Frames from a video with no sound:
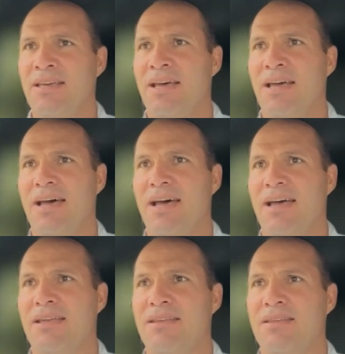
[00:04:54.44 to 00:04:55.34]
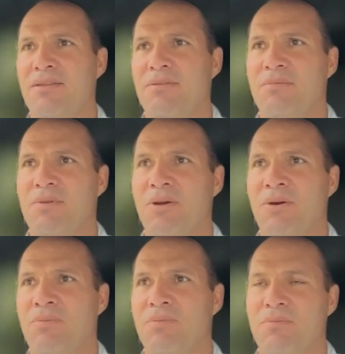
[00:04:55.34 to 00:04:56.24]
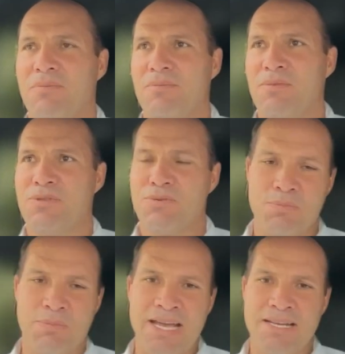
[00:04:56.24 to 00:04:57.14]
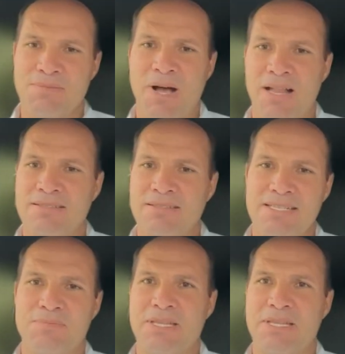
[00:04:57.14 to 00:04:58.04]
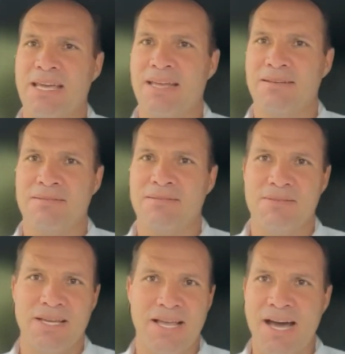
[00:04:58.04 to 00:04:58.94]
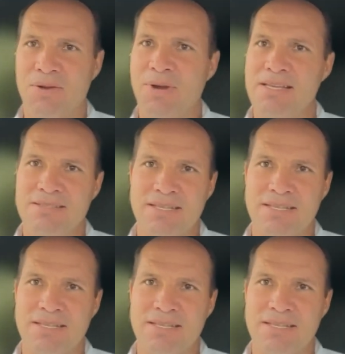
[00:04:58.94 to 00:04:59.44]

uh, you know through Biden's policies, but then the gotaways and